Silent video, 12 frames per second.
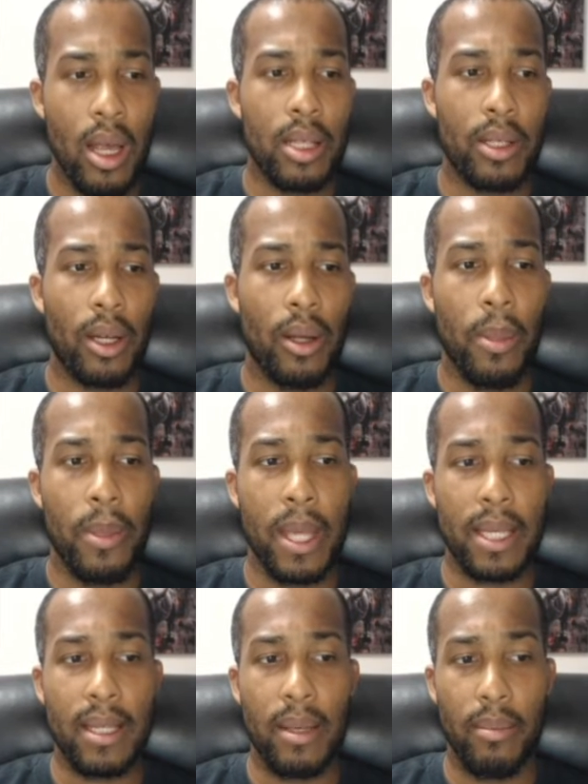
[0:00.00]
So
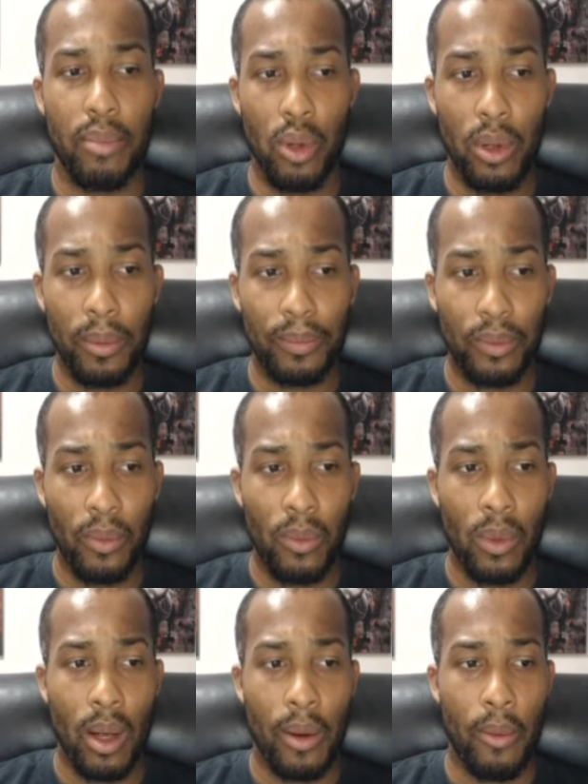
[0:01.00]
this is a bool.
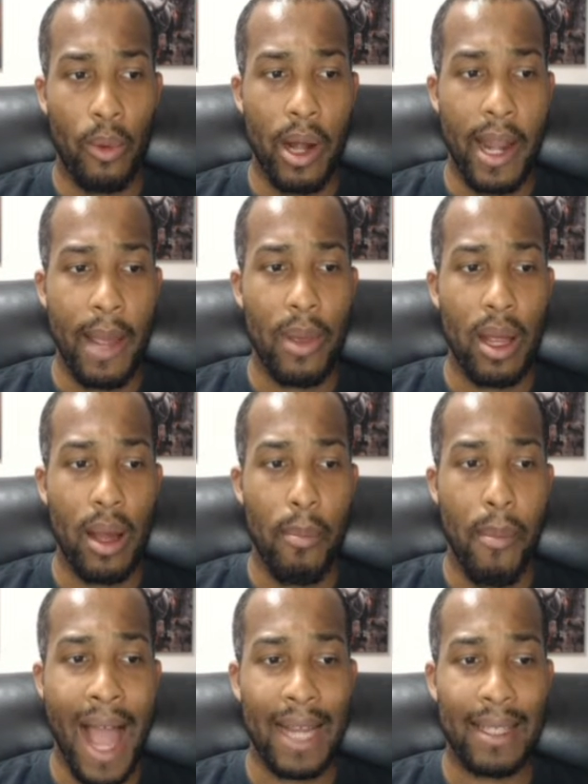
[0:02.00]
We're going to name it
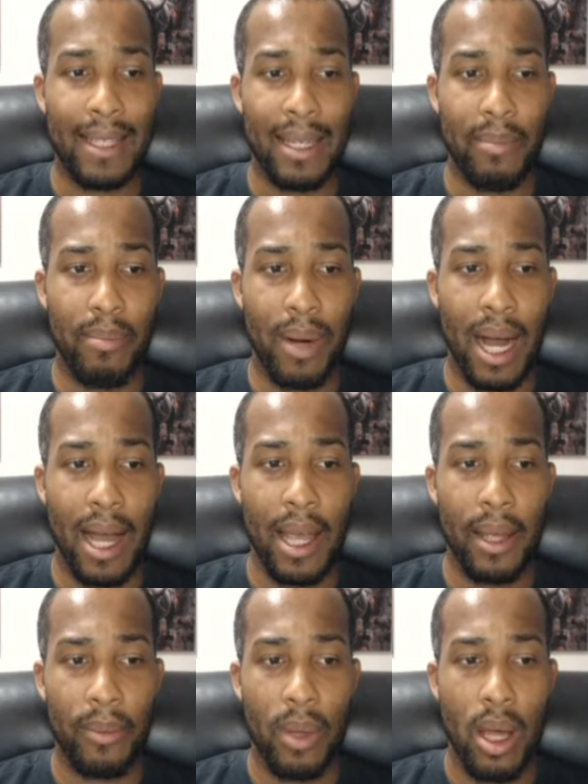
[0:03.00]
M A C D
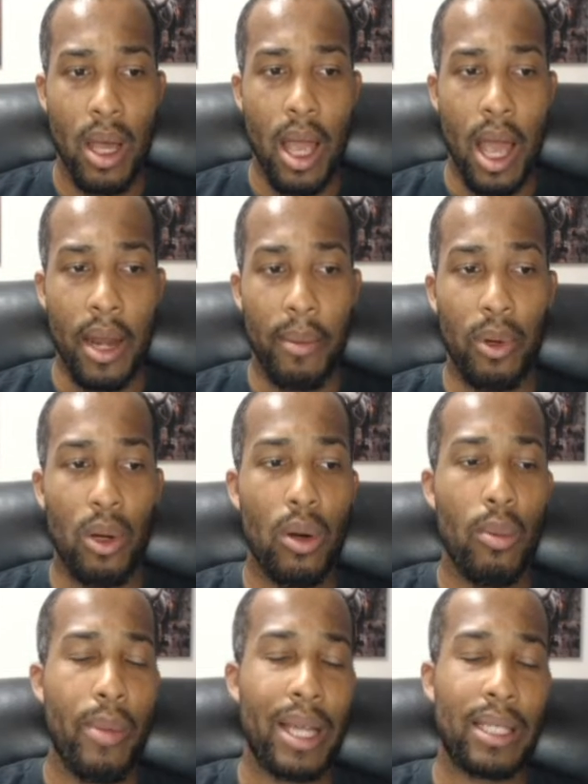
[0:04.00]
buy, and a
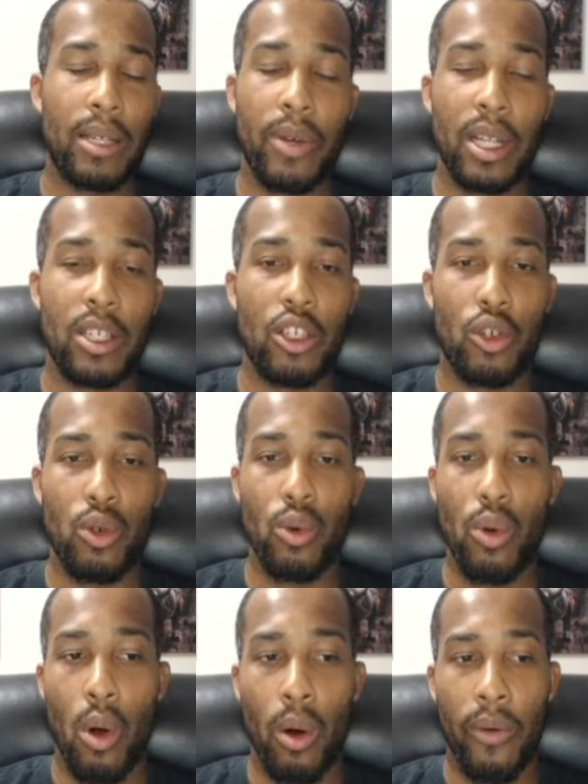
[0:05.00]
bool basically reads
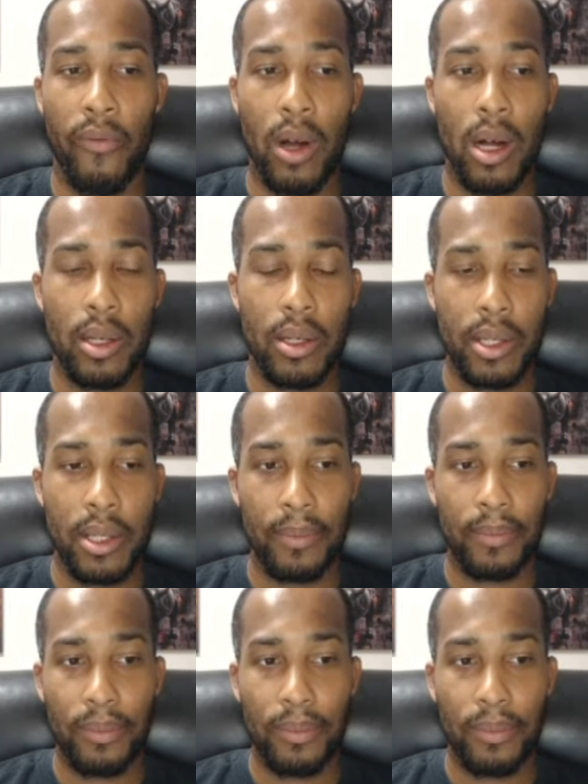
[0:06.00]
true or false.